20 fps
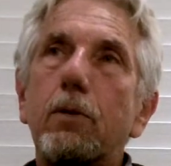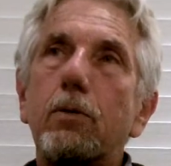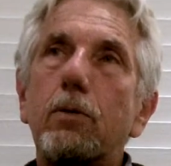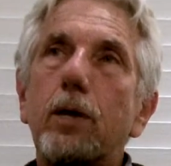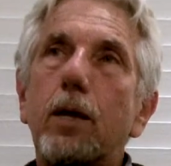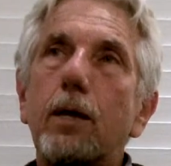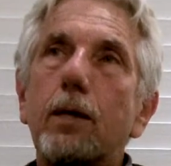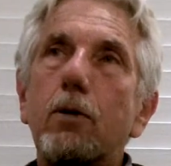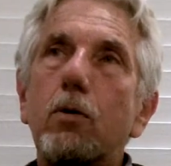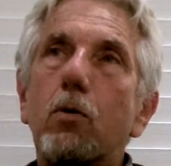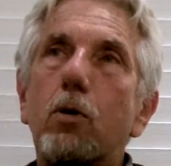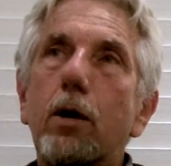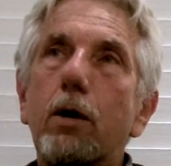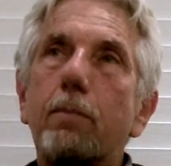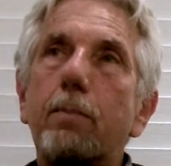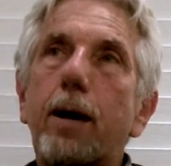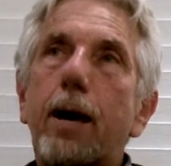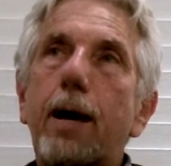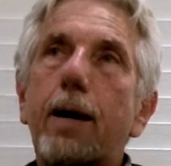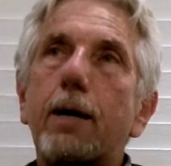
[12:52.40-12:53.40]
that
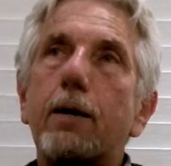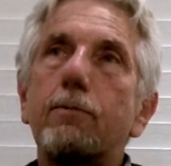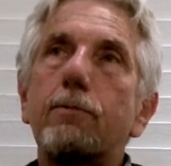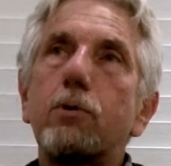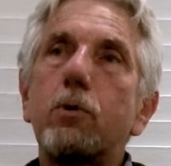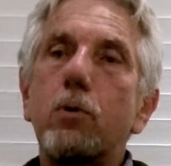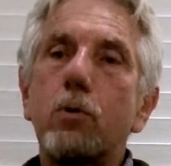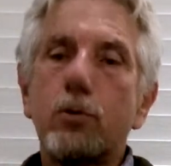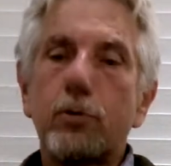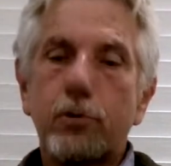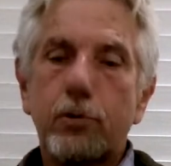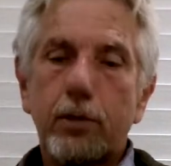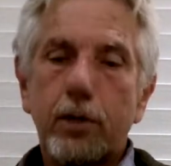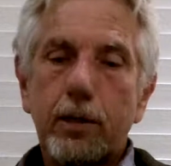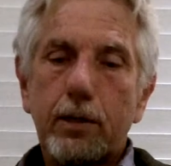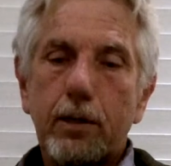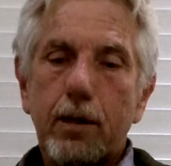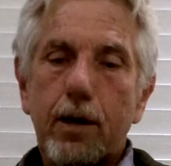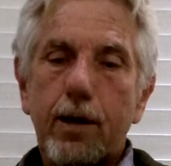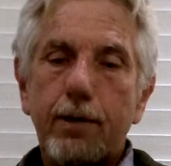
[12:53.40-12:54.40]
going back, of course,
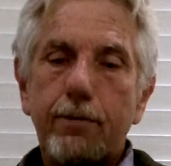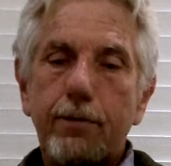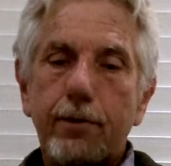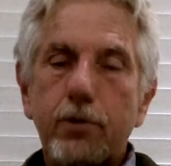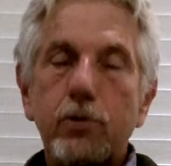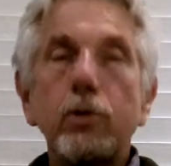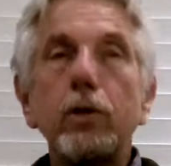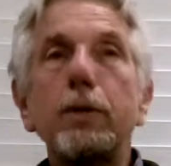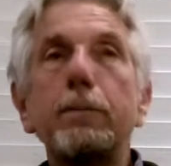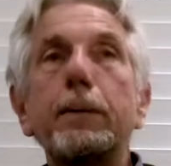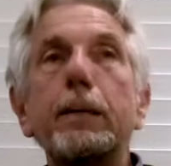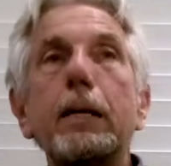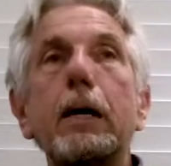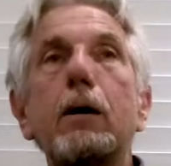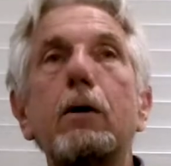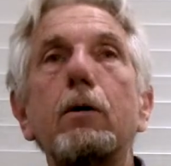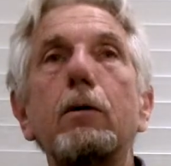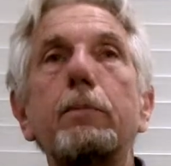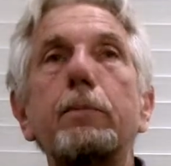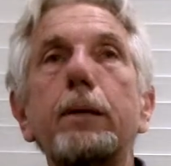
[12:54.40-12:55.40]
a lot of it to Ibn
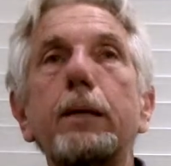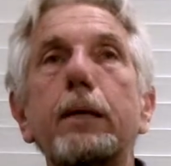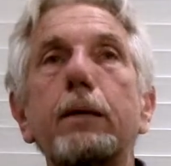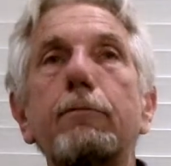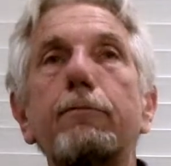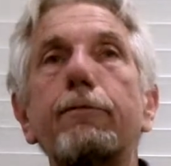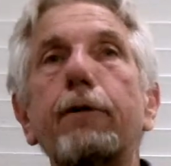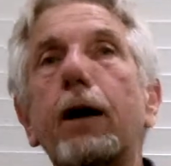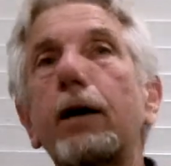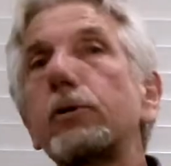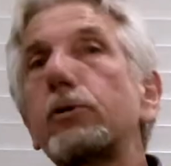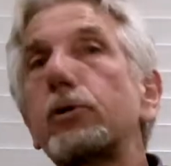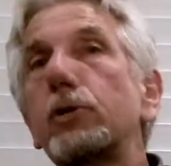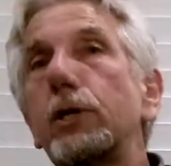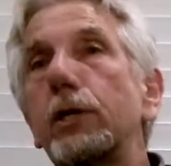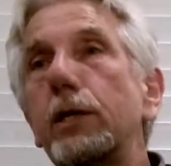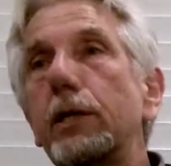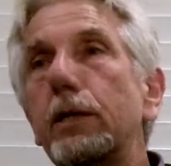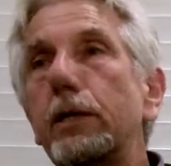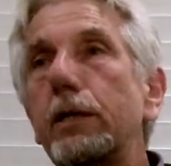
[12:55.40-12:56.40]
Arabi and
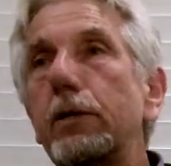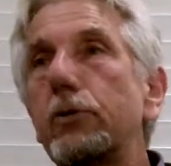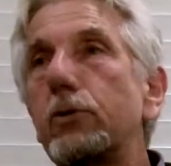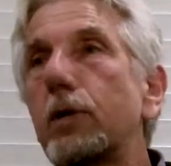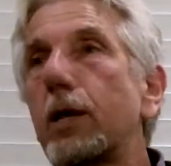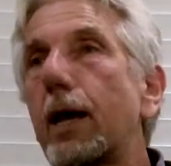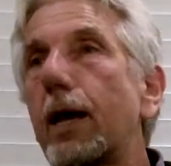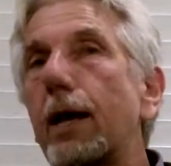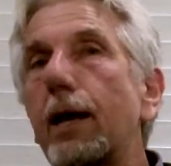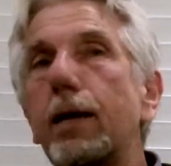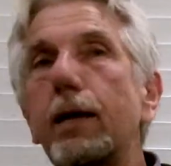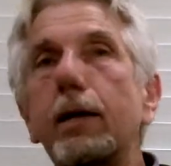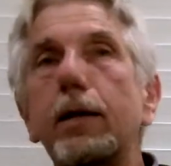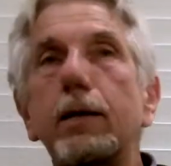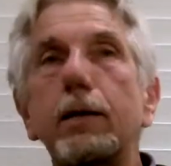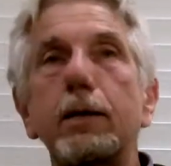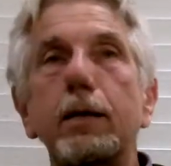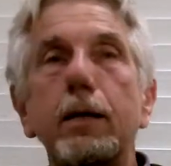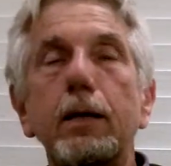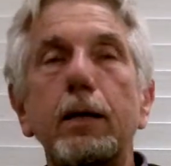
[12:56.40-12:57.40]
Fasi and his gang
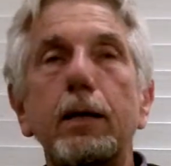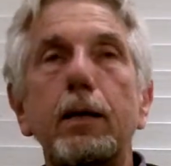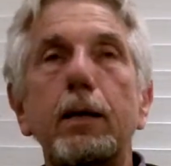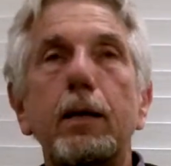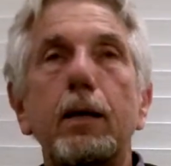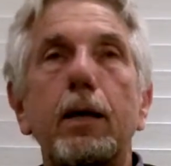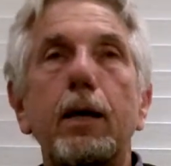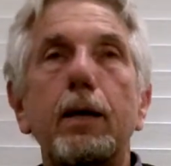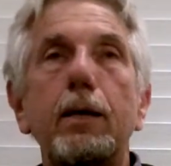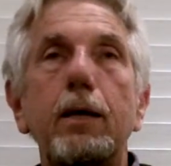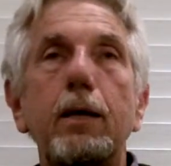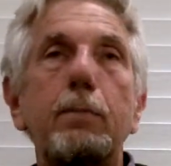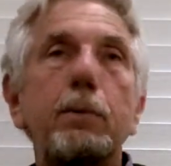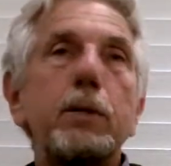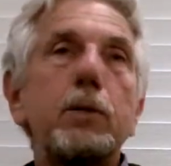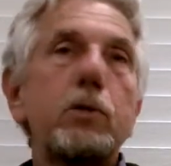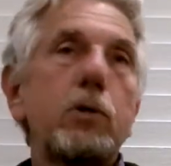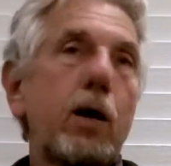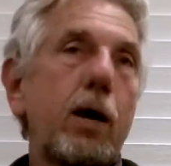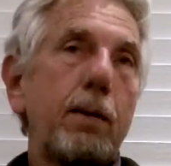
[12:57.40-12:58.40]
and, and
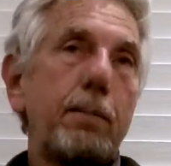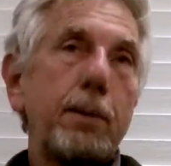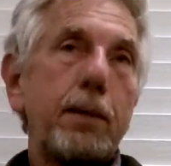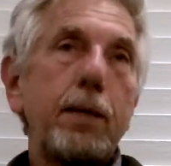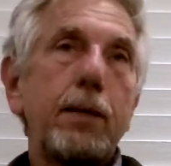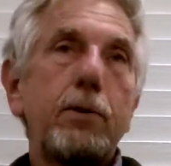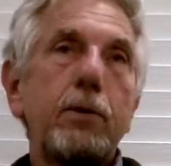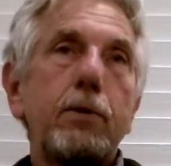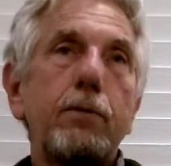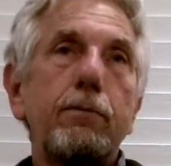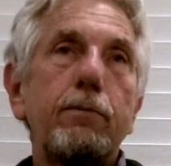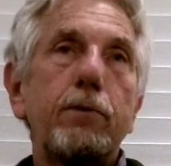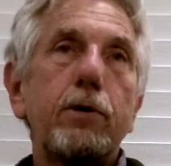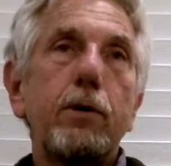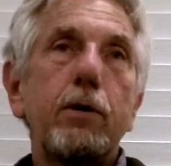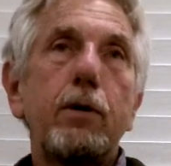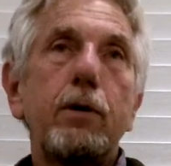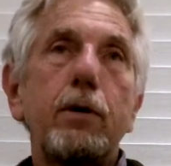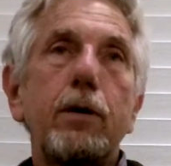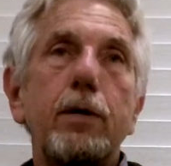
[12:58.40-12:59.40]
Ibn Taymiyyah, they're,
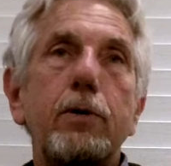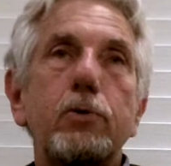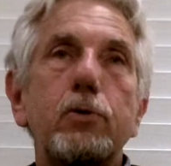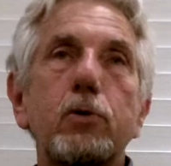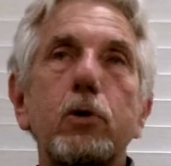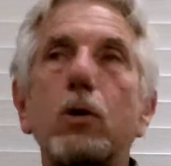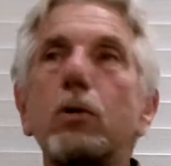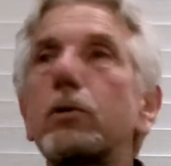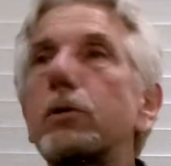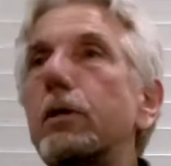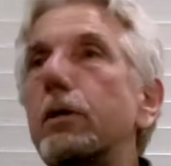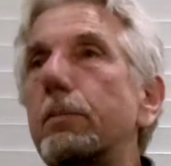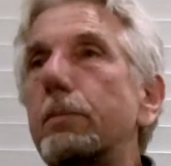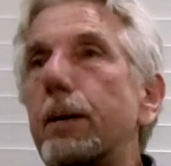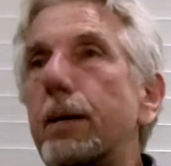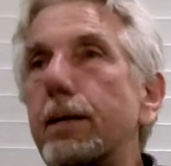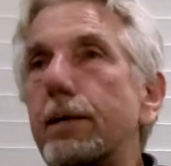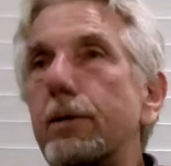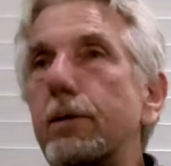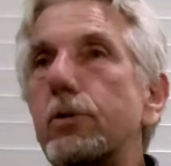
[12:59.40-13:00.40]
they're insulted
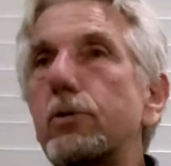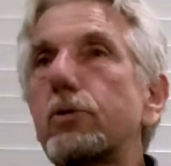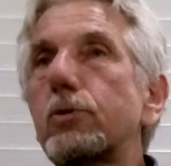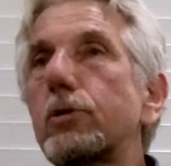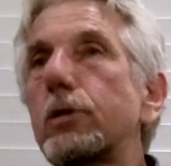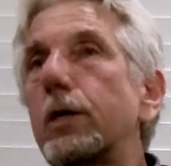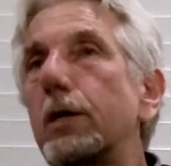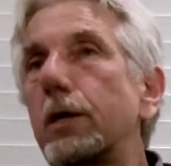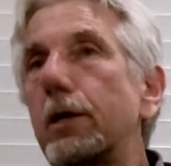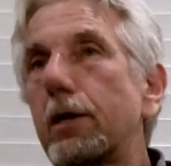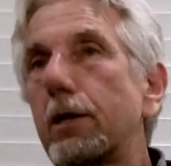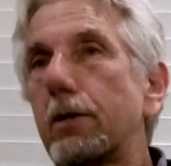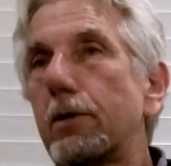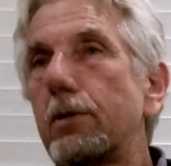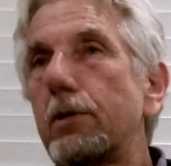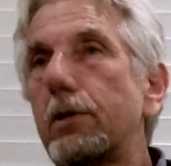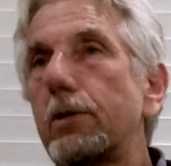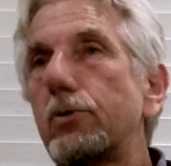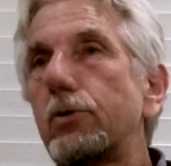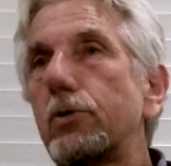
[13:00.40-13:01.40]
by this,
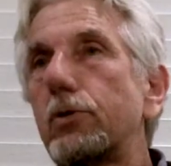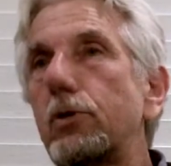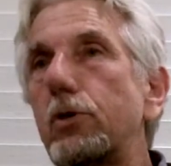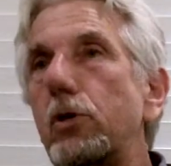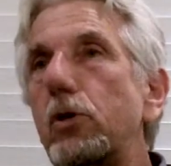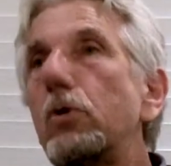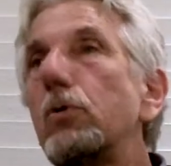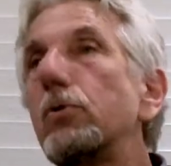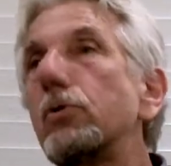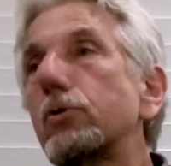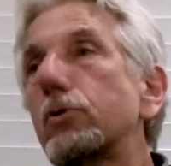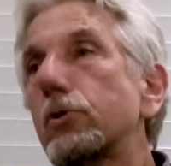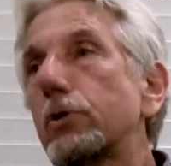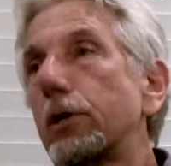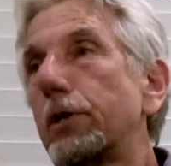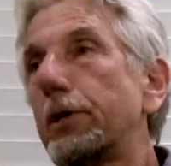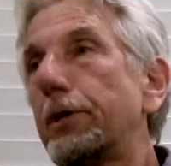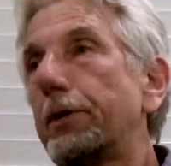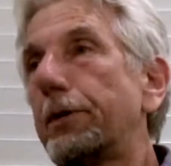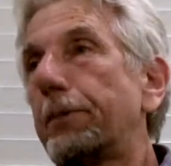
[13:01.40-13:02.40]
this use.
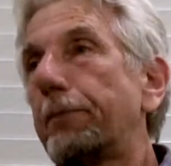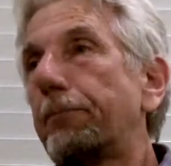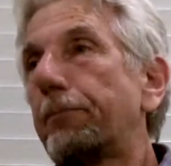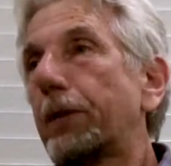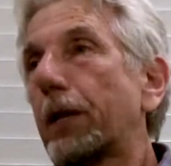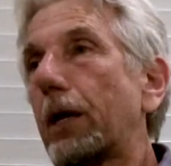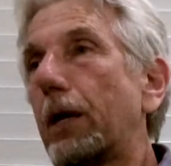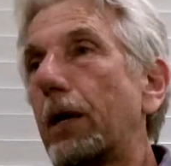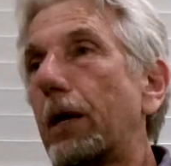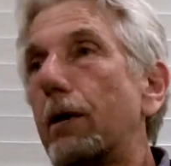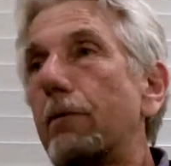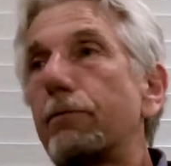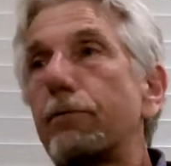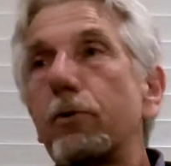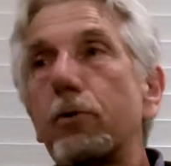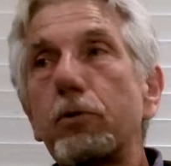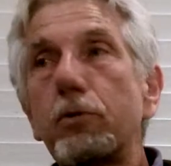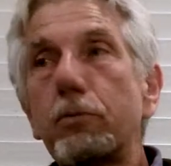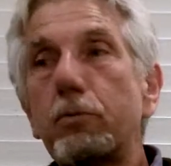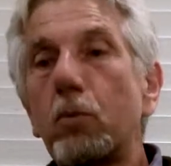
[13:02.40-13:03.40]
Uh,
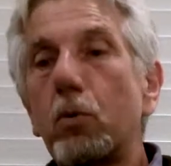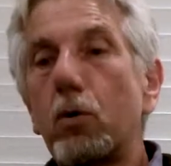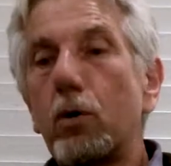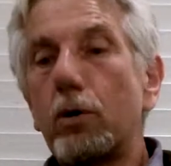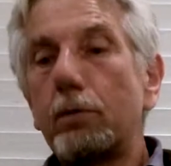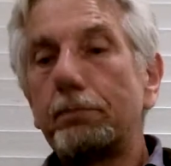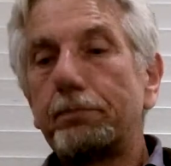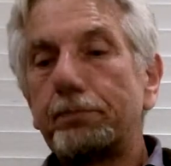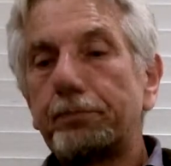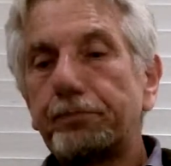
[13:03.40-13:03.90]
furthermore,